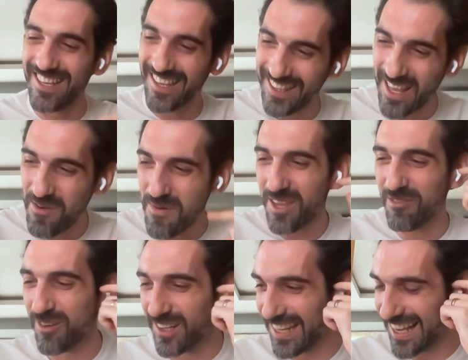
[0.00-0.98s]
then they wait
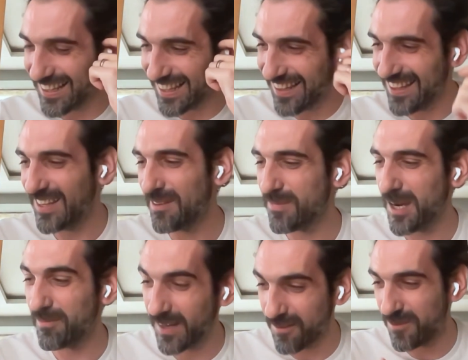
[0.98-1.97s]
for that in the
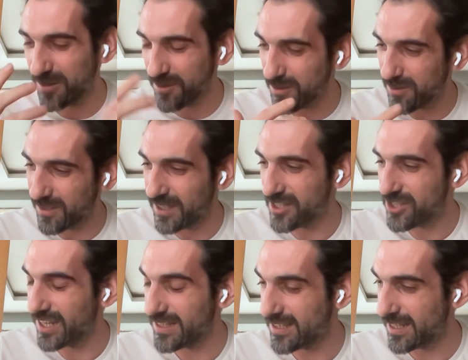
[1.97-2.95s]
pipeline through
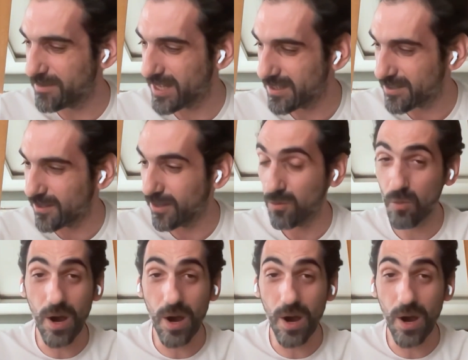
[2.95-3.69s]
shell scripts and so on.